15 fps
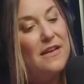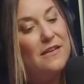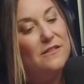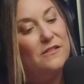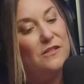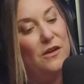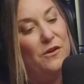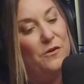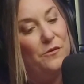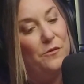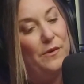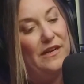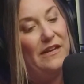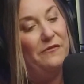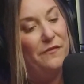So
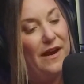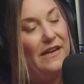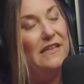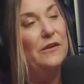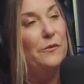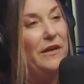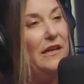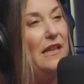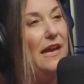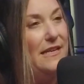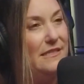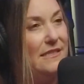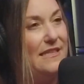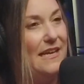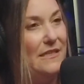when I finally
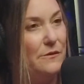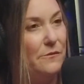realized that that's